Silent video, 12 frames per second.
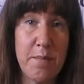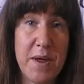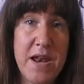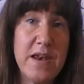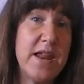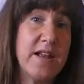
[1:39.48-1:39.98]

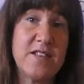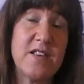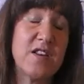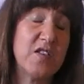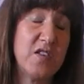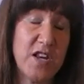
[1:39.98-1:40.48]

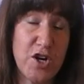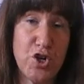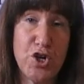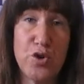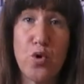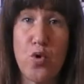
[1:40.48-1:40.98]
next
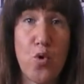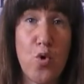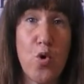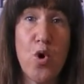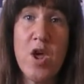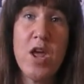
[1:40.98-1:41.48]
session
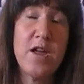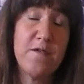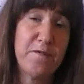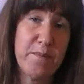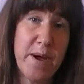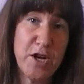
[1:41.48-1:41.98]
or
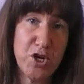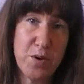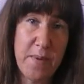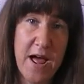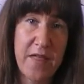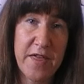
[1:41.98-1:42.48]
information
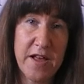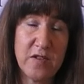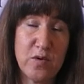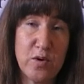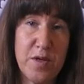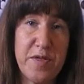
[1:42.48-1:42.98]
about that
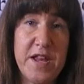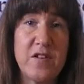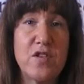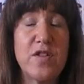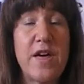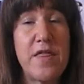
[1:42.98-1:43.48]
sort of thing,
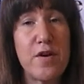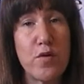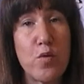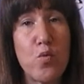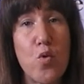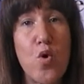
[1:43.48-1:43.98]
so that
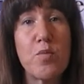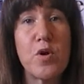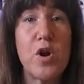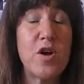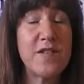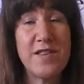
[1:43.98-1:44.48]
they're in warm
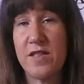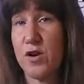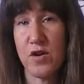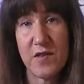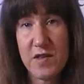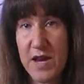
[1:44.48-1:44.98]
clothes and they're
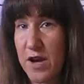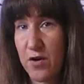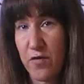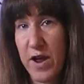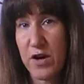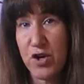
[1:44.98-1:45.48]
not
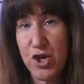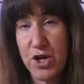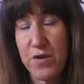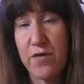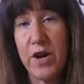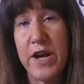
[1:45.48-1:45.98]
standing around
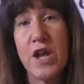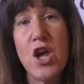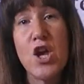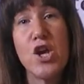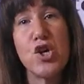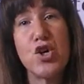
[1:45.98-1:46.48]
shivering.
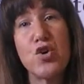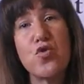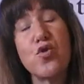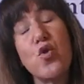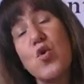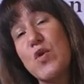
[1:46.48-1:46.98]

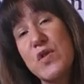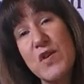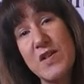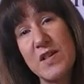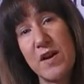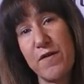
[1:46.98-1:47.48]
Children
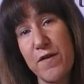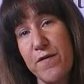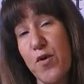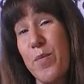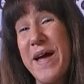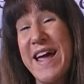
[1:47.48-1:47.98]
also suffer
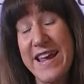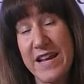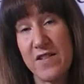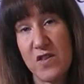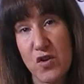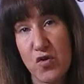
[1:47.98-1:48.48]
from
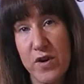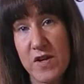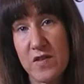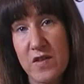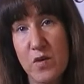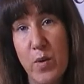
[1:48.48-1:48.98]
heat
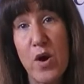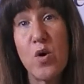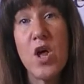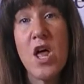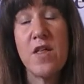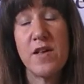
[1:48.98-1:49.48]
stress as
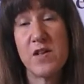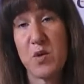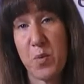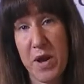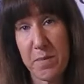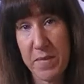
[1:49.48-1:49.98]
well. Their
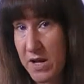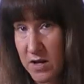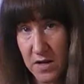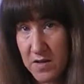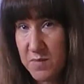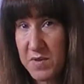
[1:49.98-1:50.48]
sweat
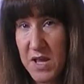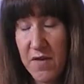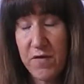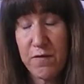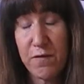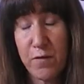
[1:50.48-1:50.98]
mechanisms
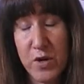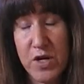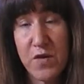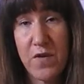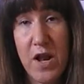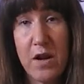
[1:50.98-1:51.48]
haven't fully
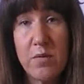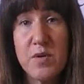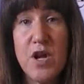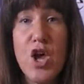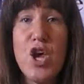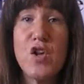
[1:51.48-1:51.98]

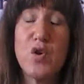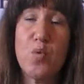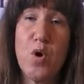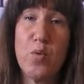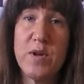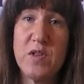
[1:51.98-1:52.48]
developed. So
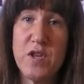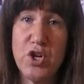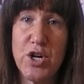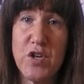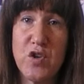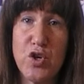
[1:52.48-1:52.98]
what we
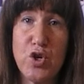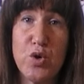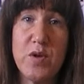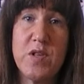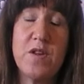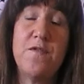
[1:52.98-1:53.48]
suggest you do
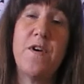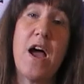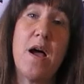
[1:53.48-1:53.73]
is if